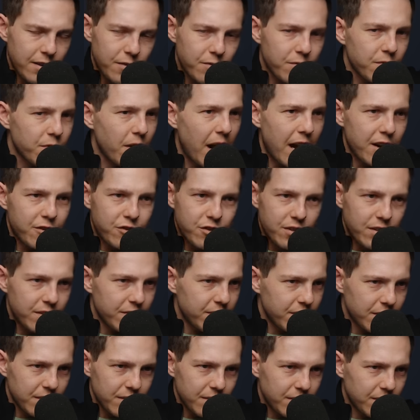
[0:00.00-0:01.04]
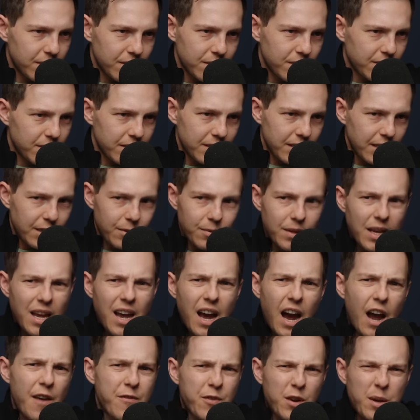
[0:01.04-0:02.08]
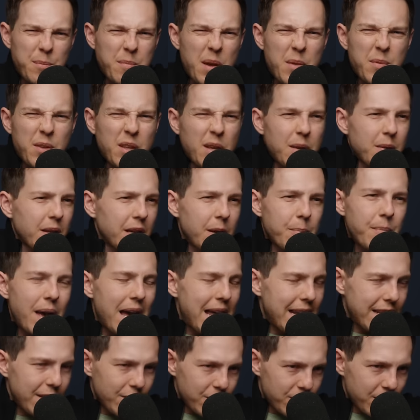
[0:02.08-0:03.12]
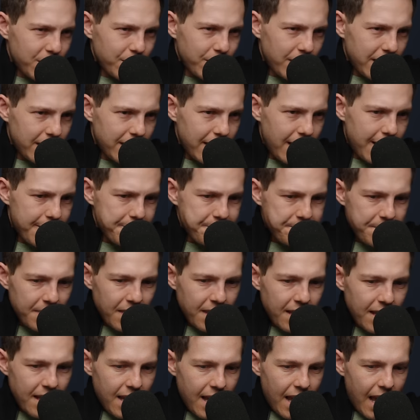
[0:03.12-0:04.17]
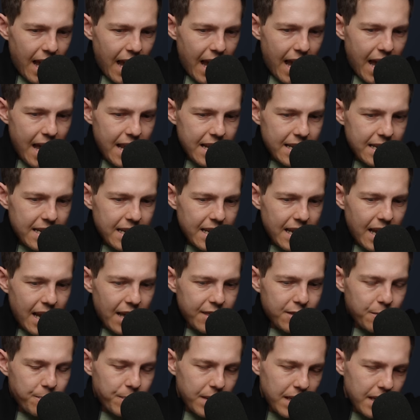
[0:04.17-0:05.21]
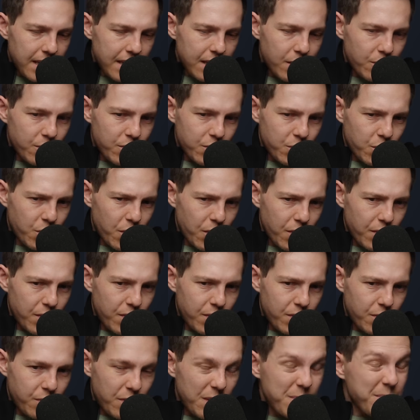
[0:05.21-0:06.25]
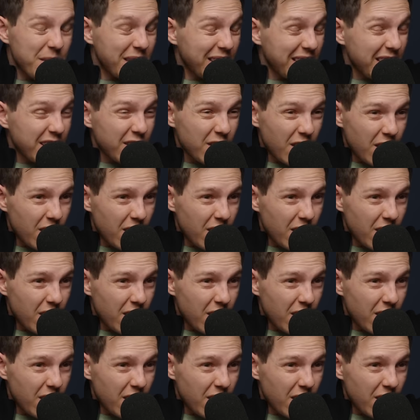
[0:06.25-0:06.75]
like a fraction of a, you know, yeah. I forget, maybe uh, like a penny or something mm -hmm. like mm-hmm. that. And at the peak, it was worth $3 million. Mm